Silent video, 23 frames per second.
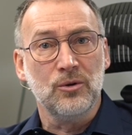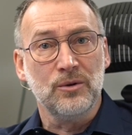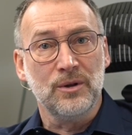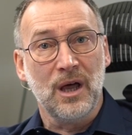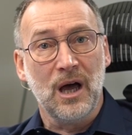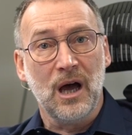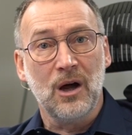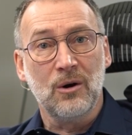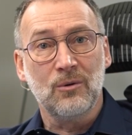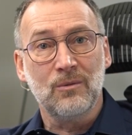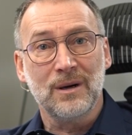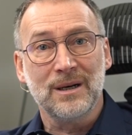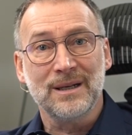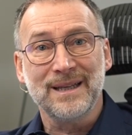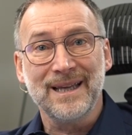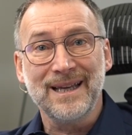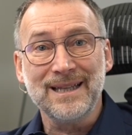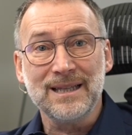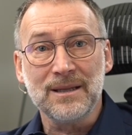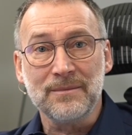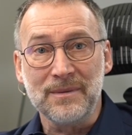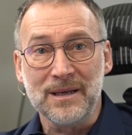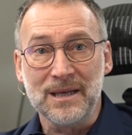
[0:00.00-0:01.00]
on our
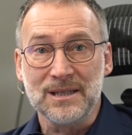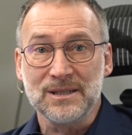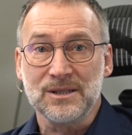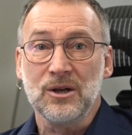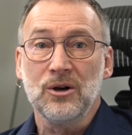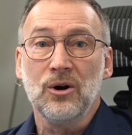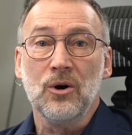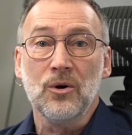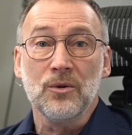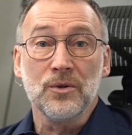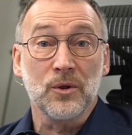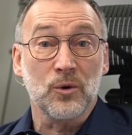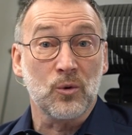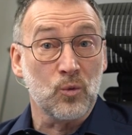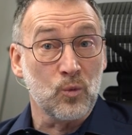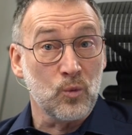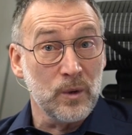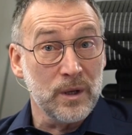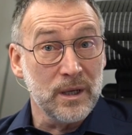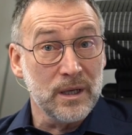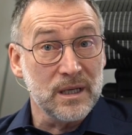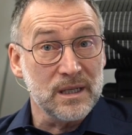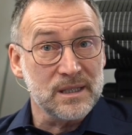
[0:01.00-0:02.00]
database, on the
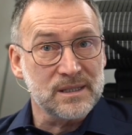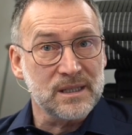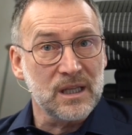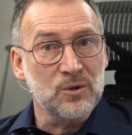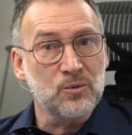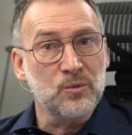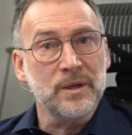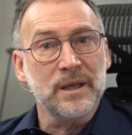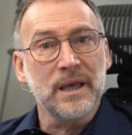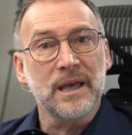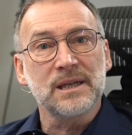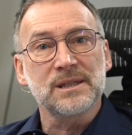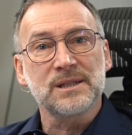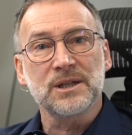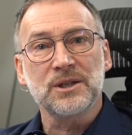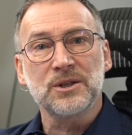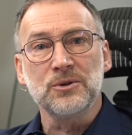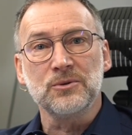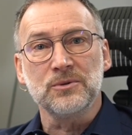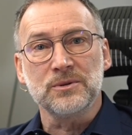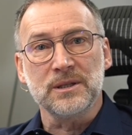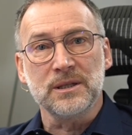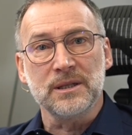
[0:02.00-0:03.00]
queries that we
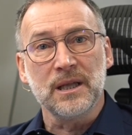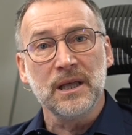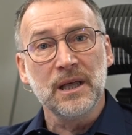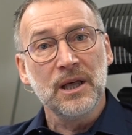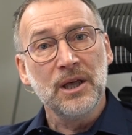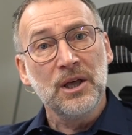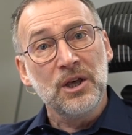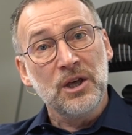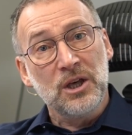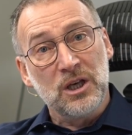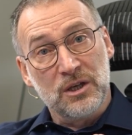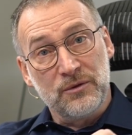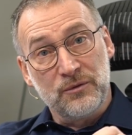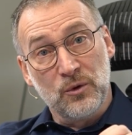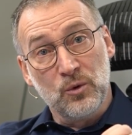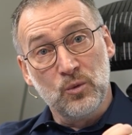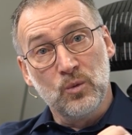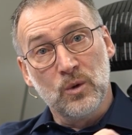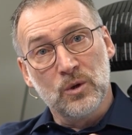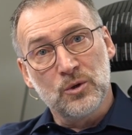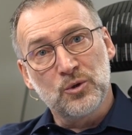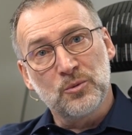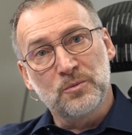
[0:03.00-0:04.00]
executed. If you
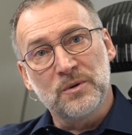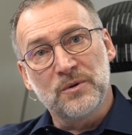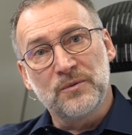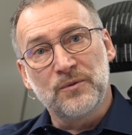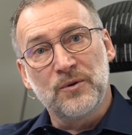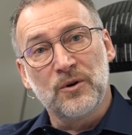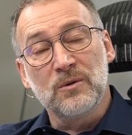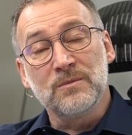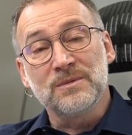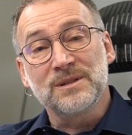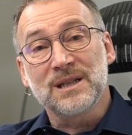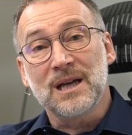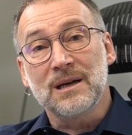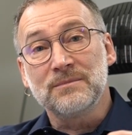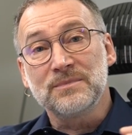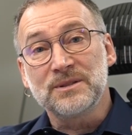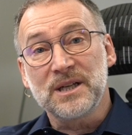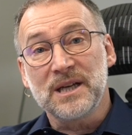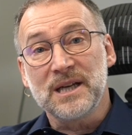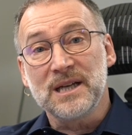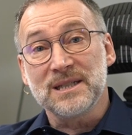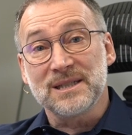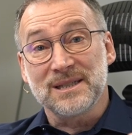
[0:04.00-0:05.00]
want to perform some
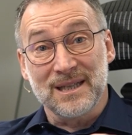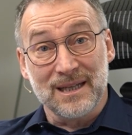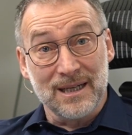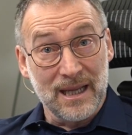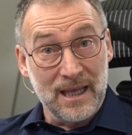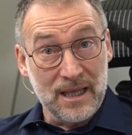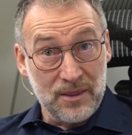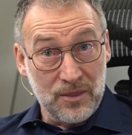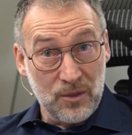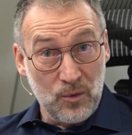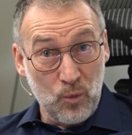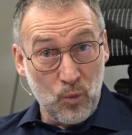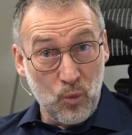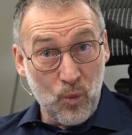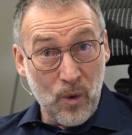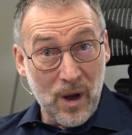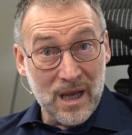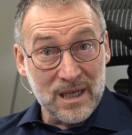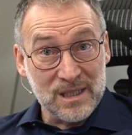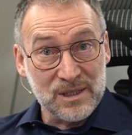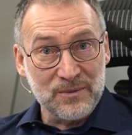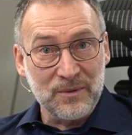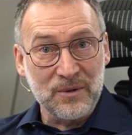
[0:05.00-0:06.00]
tests like the
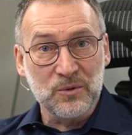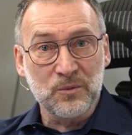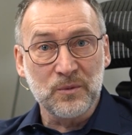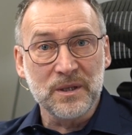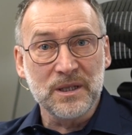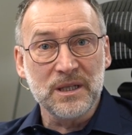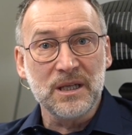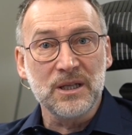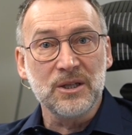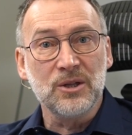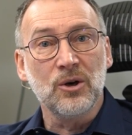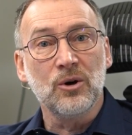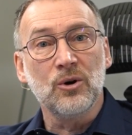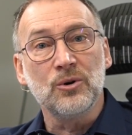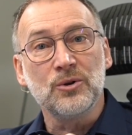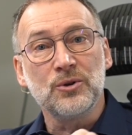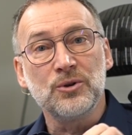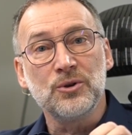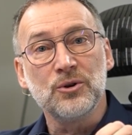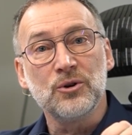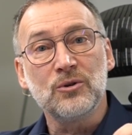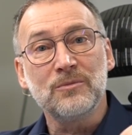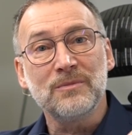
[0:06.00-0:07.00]
ones that we did
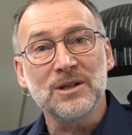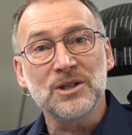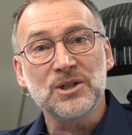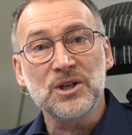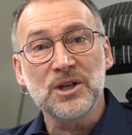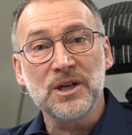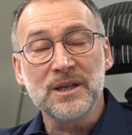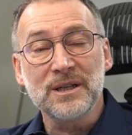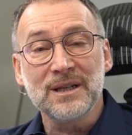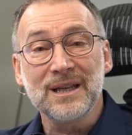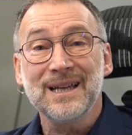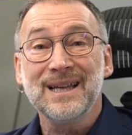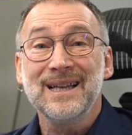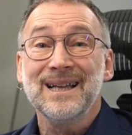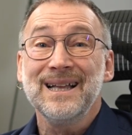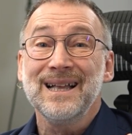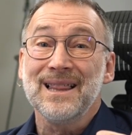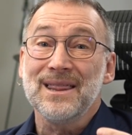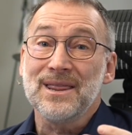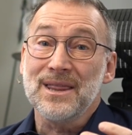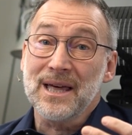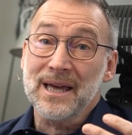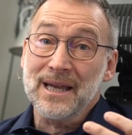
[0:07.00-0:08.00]
on your machine,
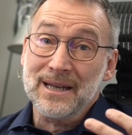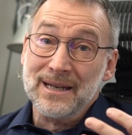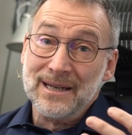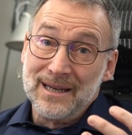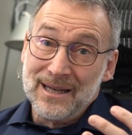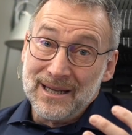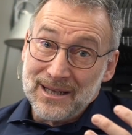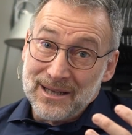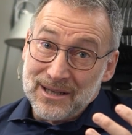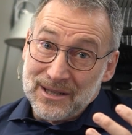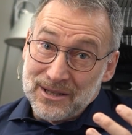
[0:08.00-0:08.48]
then